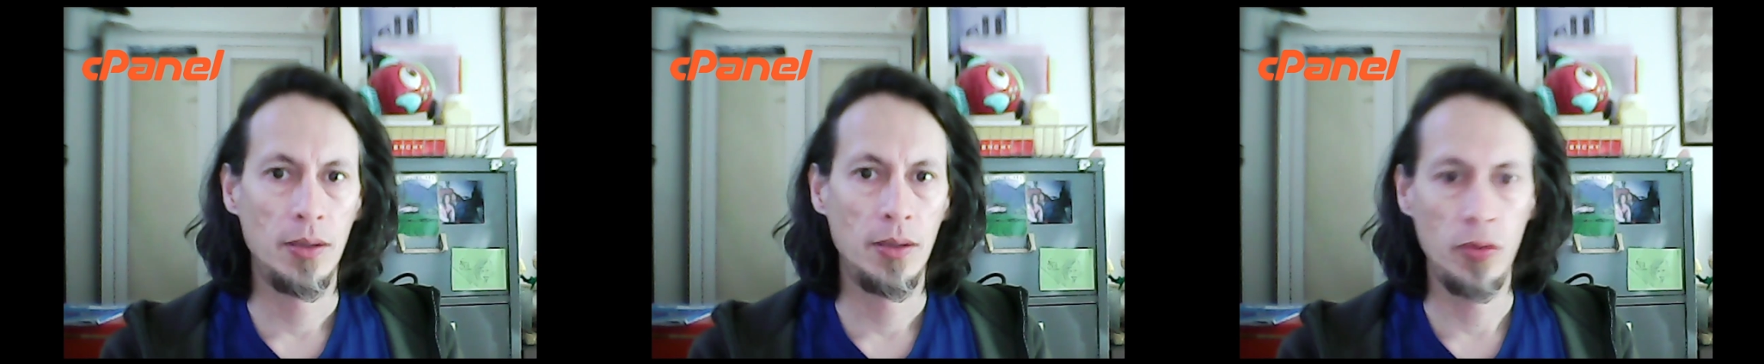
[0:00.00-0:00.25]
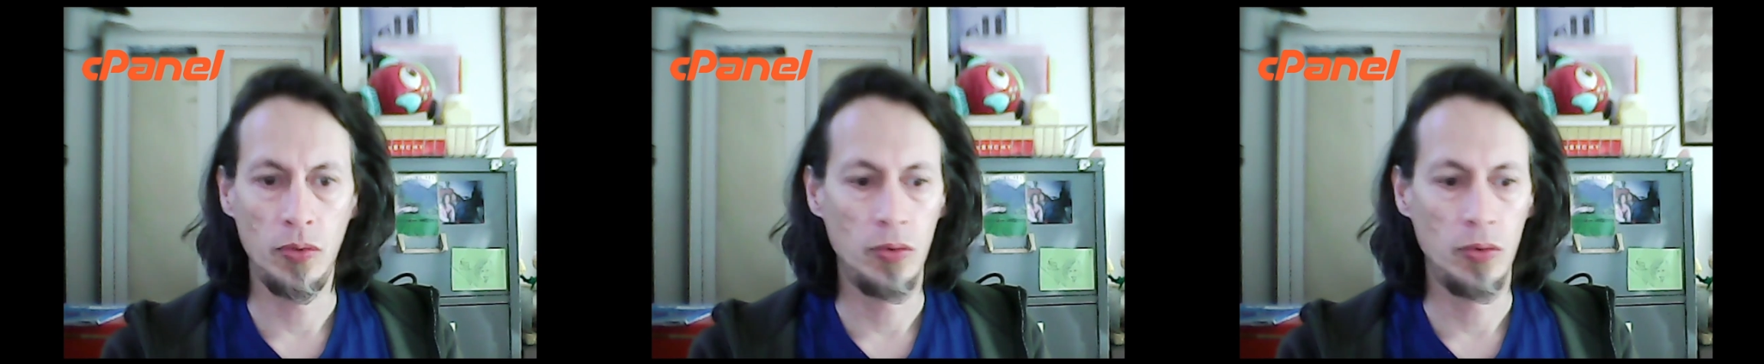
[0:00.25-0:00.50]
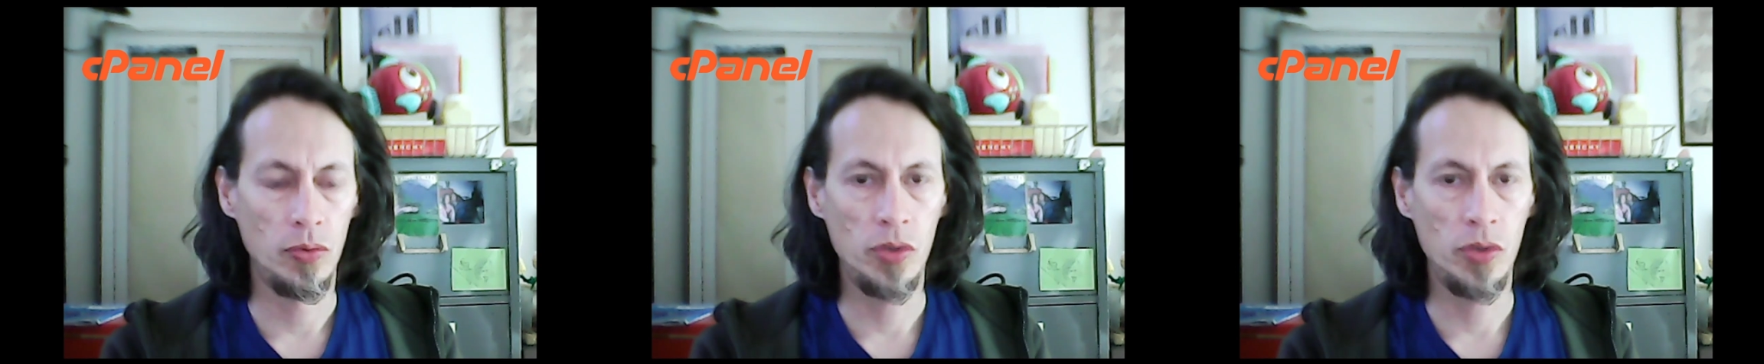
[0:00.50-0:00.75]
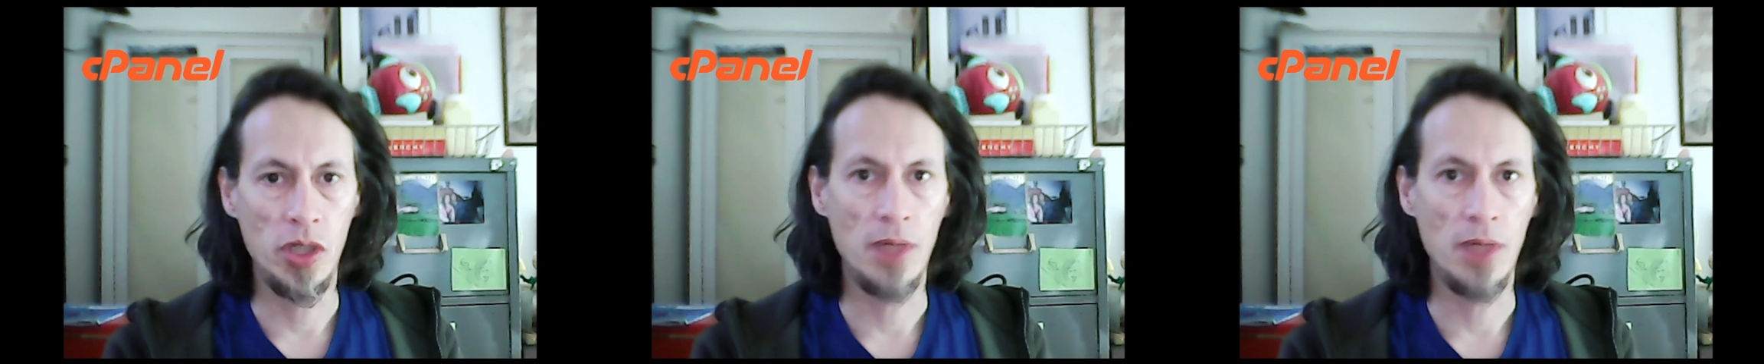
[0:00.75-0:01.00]
to
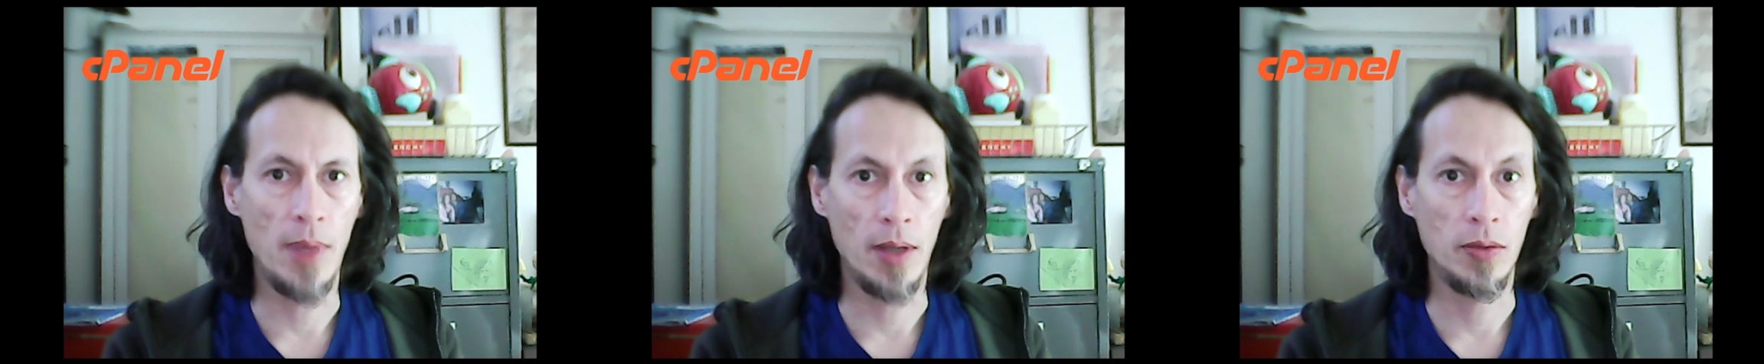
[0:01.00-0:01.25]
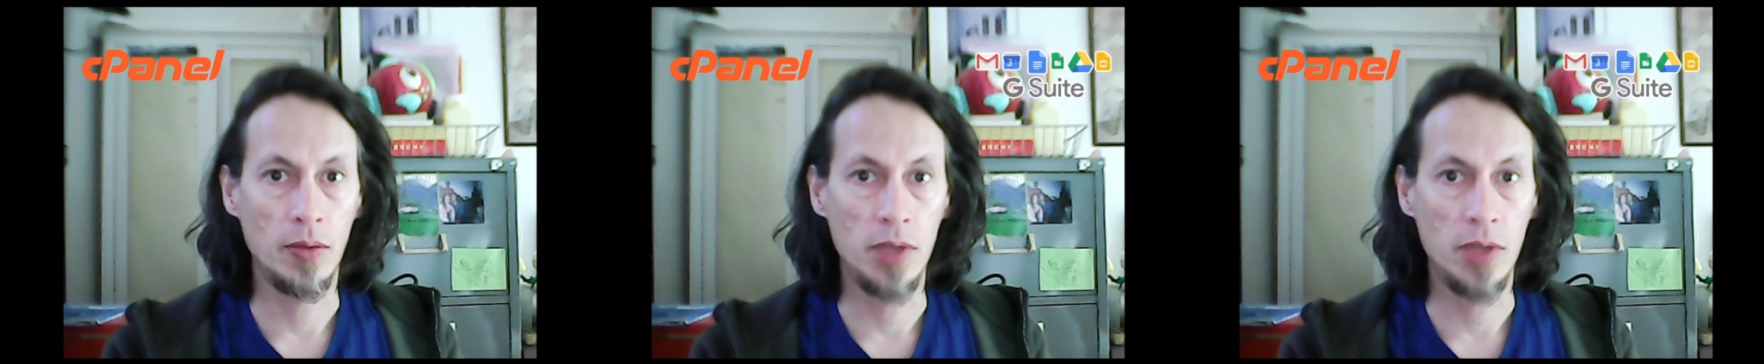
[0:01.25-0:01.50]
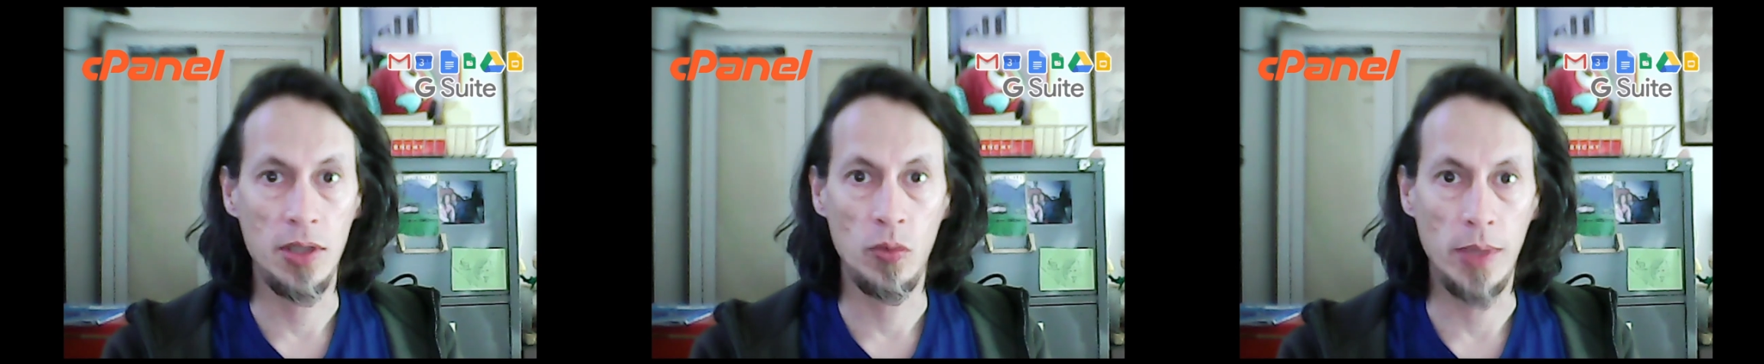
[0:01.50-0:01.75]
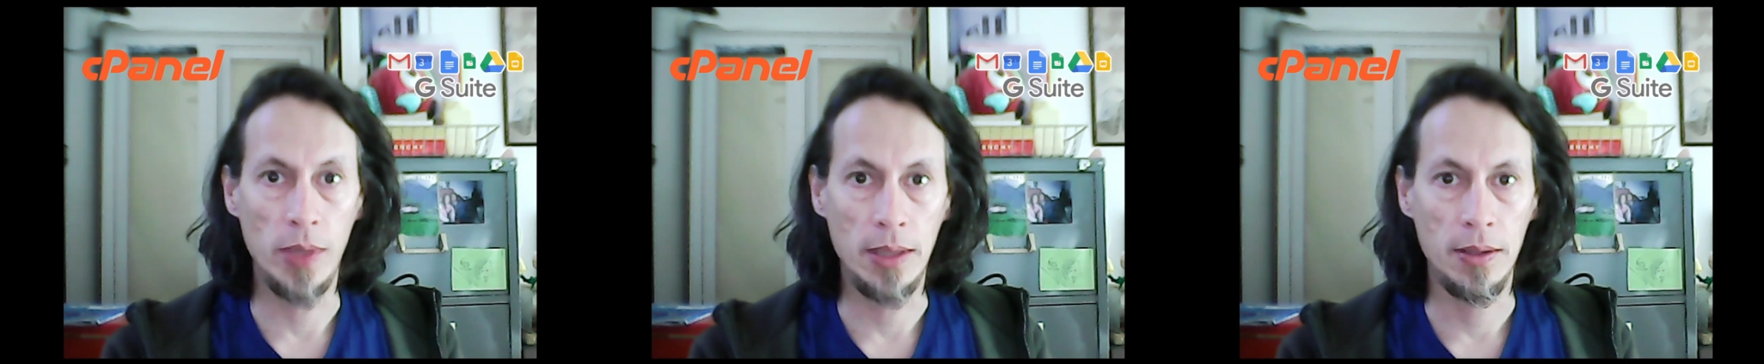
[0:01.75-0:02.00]
Gmail, G
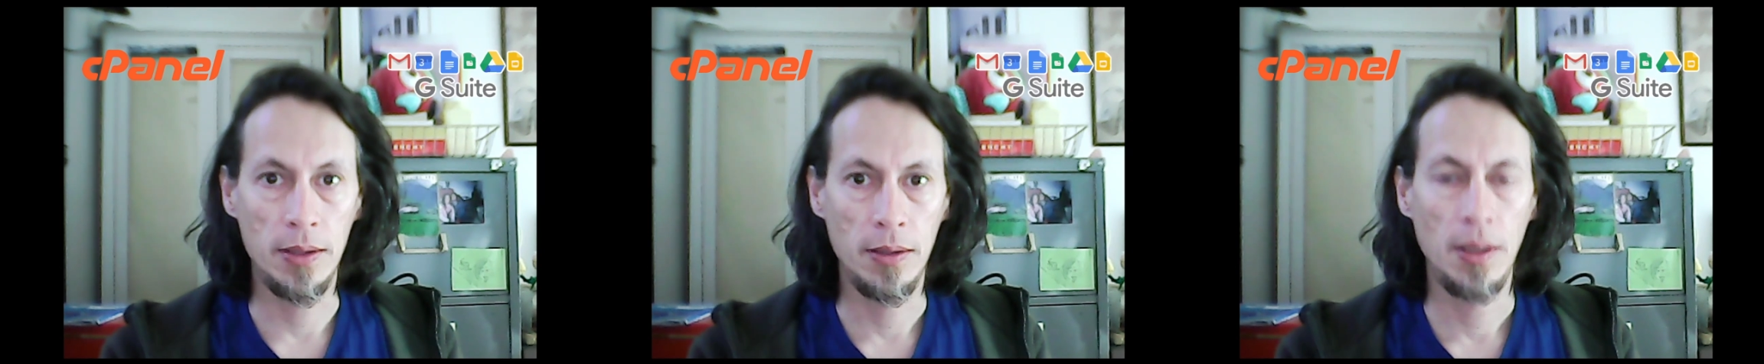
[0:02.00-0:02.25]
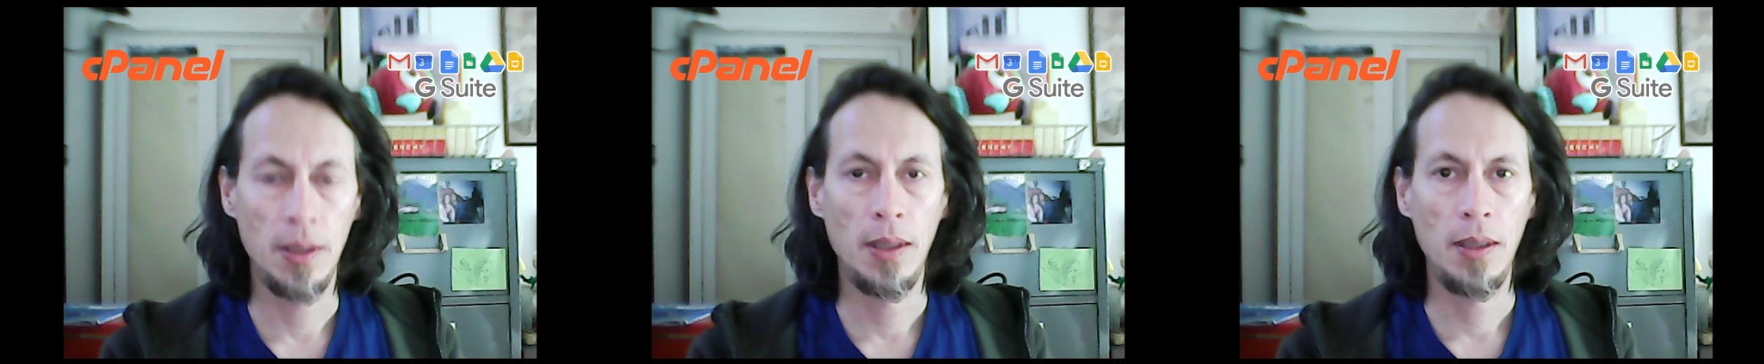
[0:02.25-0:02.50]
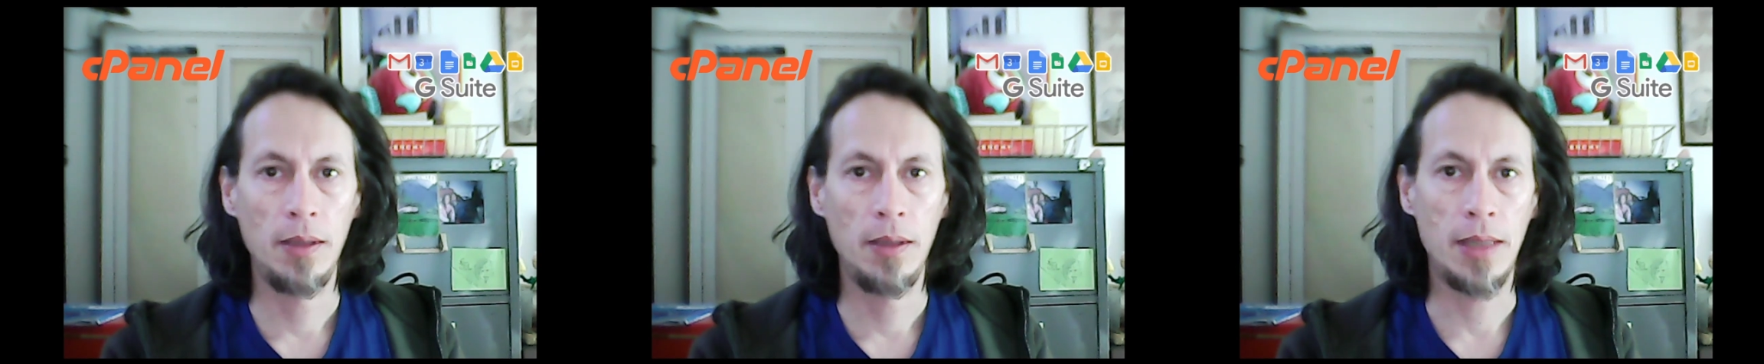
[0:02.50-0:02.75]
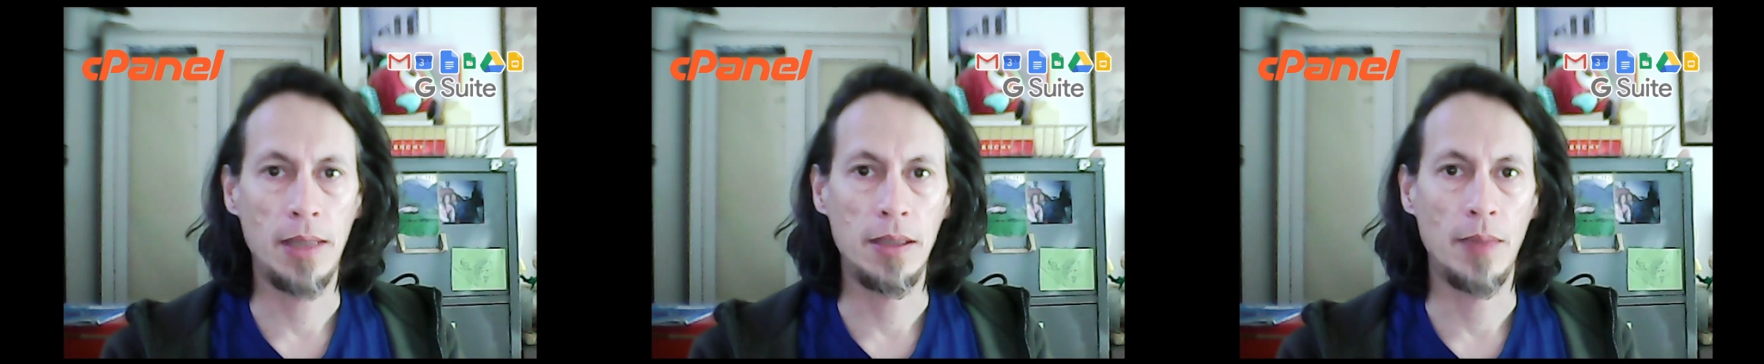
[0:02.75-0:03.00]
Suite,
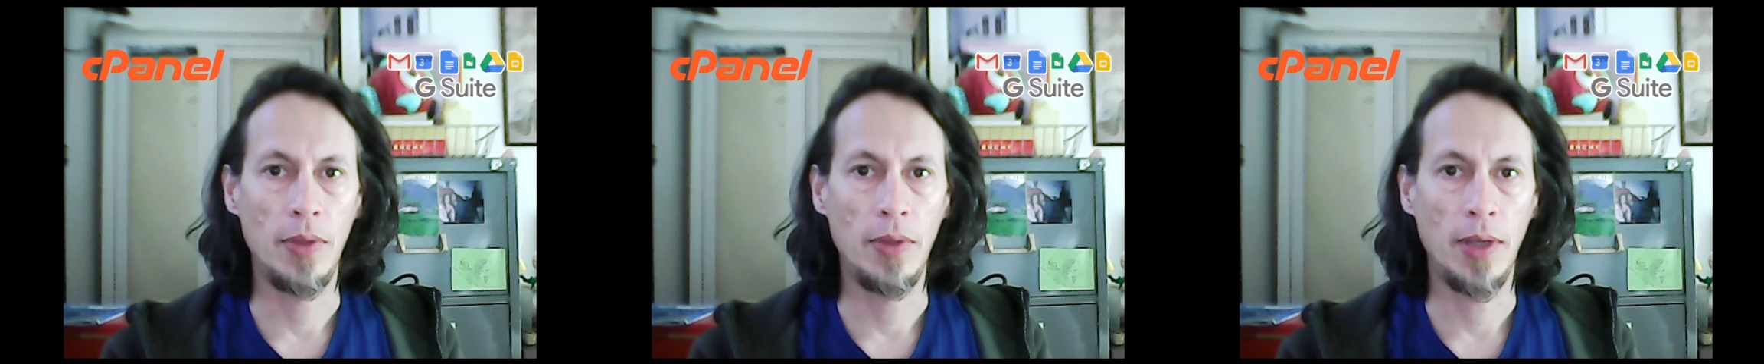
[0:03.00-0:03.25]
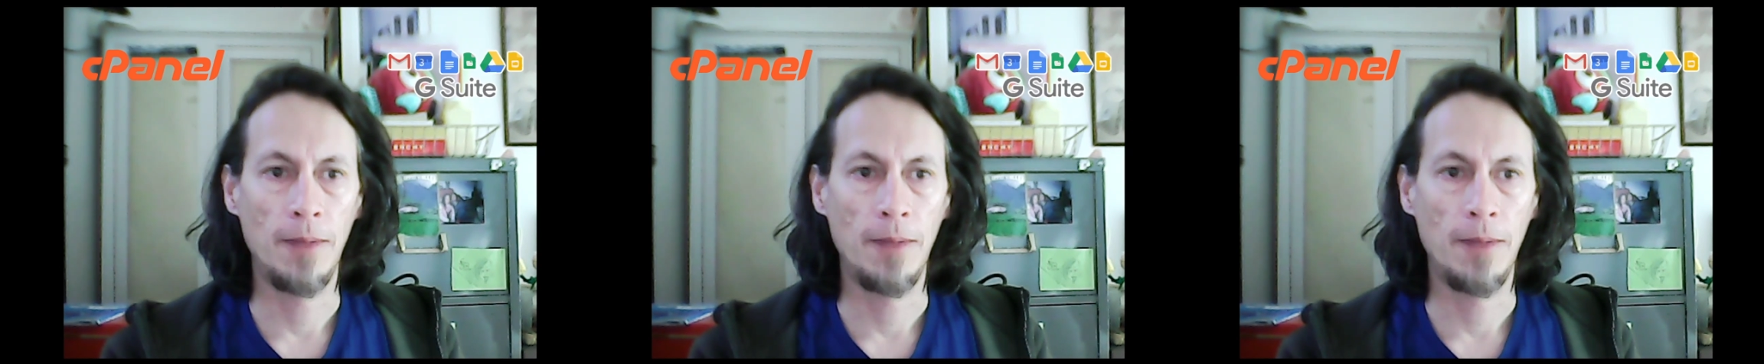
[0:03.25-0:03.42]
that type of thing.